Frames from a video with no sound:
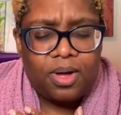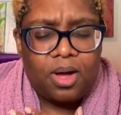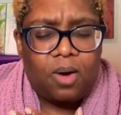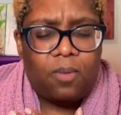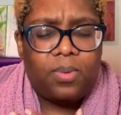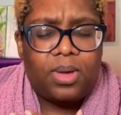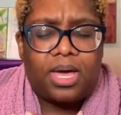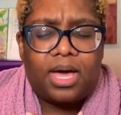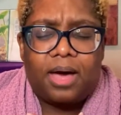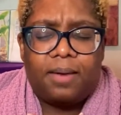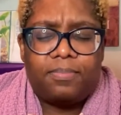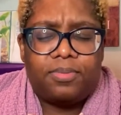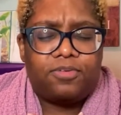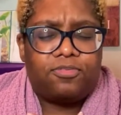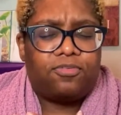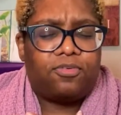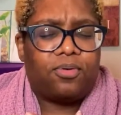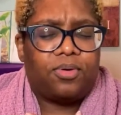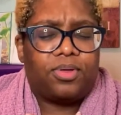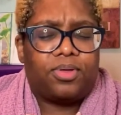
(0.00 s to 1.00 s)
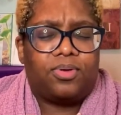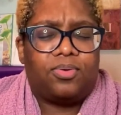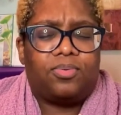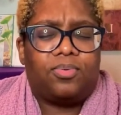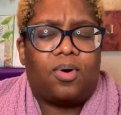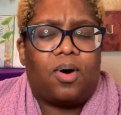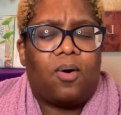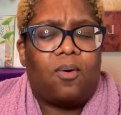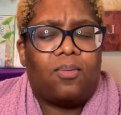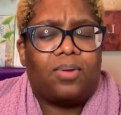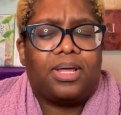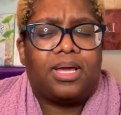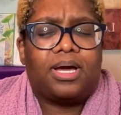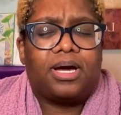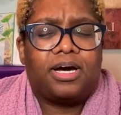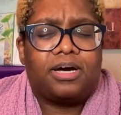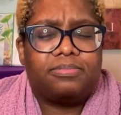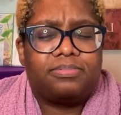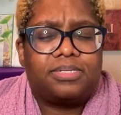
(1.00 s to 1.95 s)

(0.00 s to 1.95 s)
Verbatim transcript: We come before you owning up